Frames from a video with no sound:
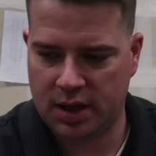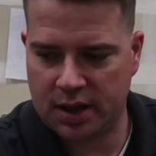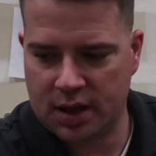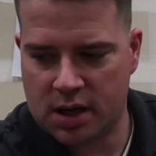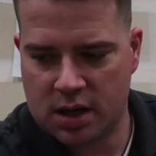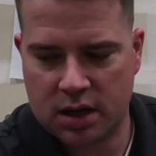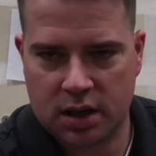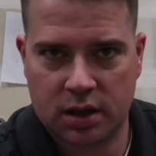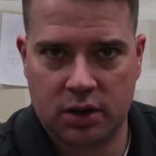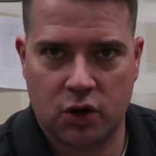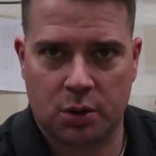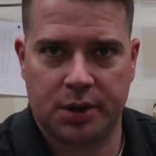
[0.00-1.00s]

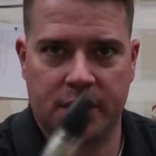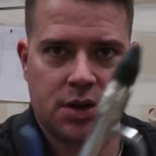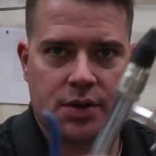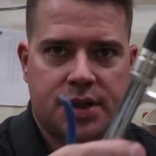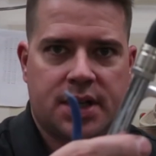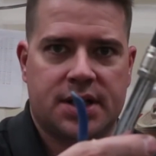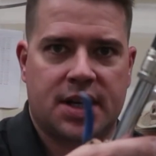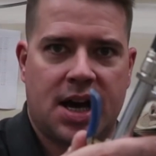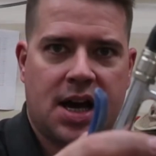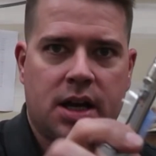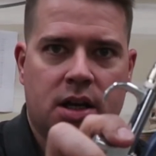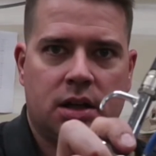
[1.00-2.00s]
I normally use this
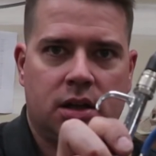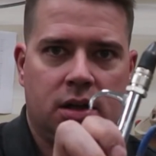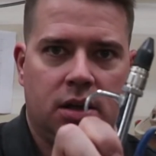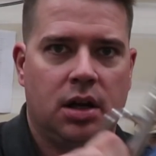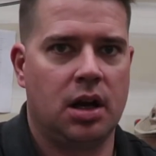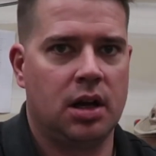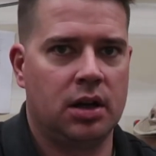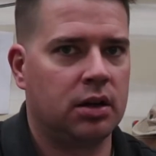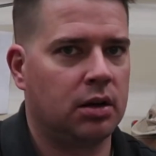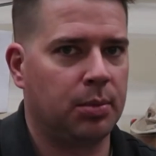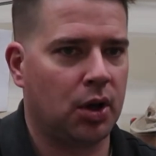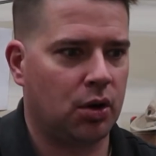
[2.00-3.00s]
guy,
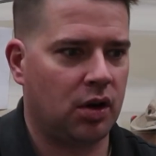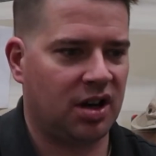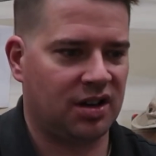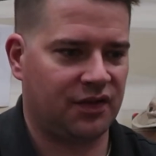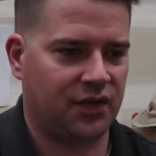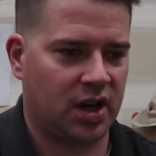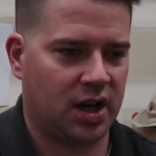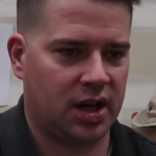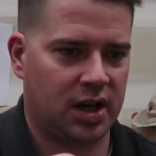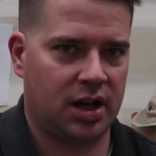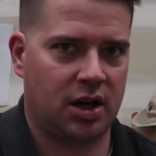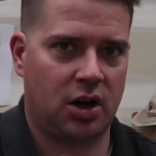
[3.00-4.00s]
blow off
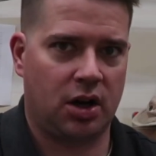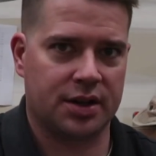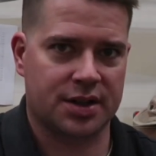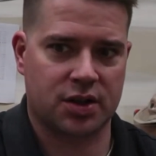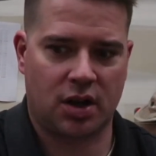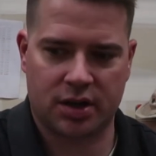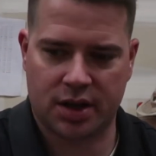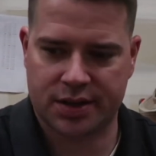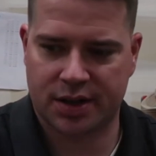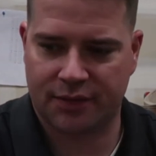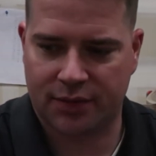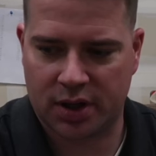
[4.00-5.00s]
all the
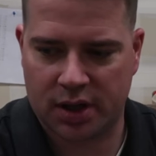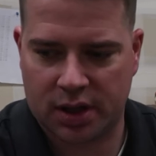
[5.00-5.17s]
sawdust of